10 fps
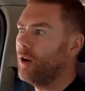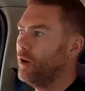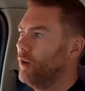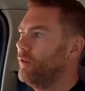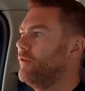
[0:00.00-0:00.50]

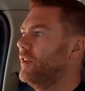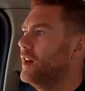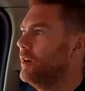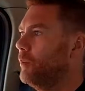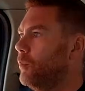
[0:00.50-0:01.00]
of
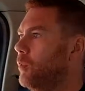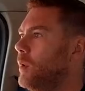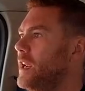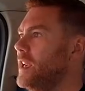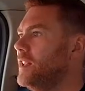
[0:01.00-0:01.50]
a
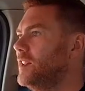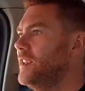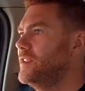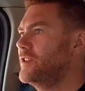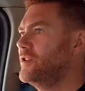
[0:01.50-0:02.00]

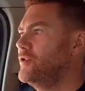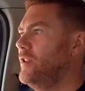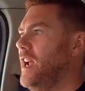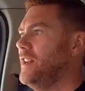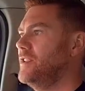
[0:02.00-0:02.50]
weirdly
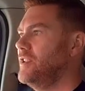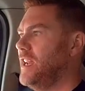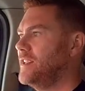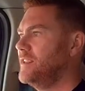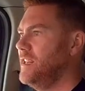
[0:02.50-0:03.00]
stretched
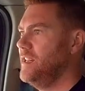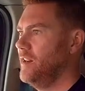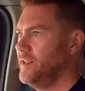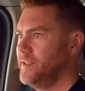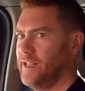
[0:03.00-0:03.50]

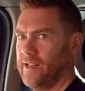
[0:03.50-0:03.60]
XC90,